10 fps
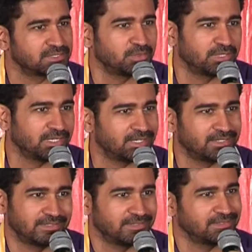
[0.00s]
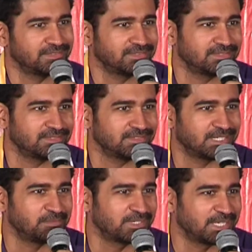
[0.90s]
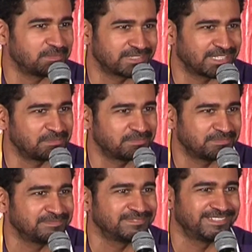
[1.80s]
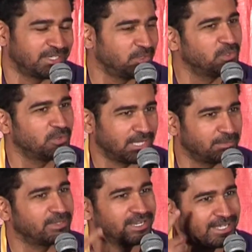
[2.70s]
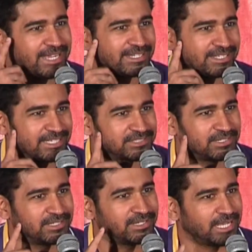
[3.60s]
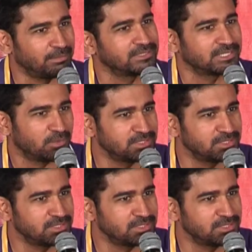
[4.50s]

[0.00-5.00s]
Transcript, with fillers: story, and that became Saleem. I don't know, I'm not an actor actually. I'm a sound